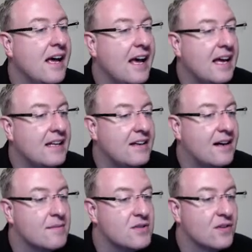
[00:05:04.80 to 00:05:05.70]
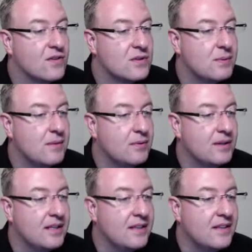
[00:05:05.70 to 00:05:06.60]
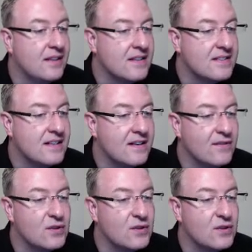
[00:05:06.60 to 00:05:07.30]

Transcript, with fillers: and i'm sure there's people in the city of